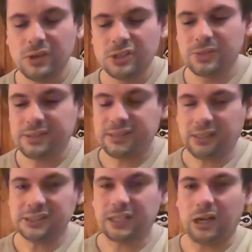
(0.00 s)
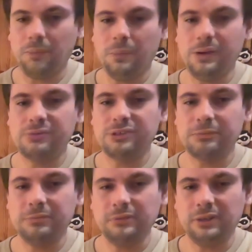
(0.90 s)
So he does come with
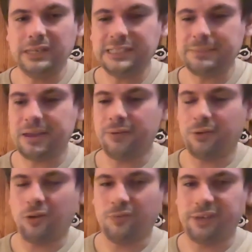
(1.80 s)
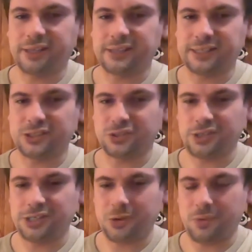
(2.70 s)
some nice amount of
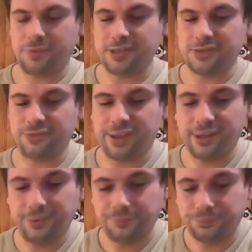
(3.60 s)
accessories with this figure.